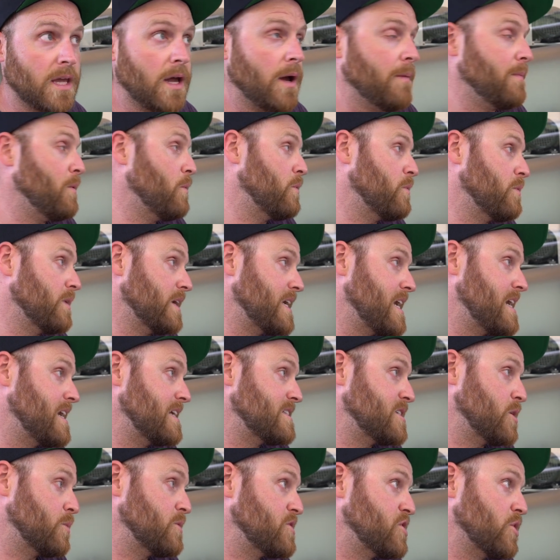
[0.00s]
I mean, when Ricky
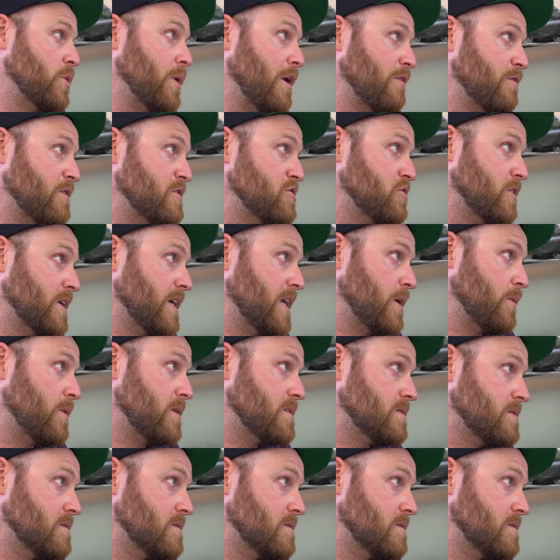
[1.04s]
gets here, we should go out for a drink oh, anyways.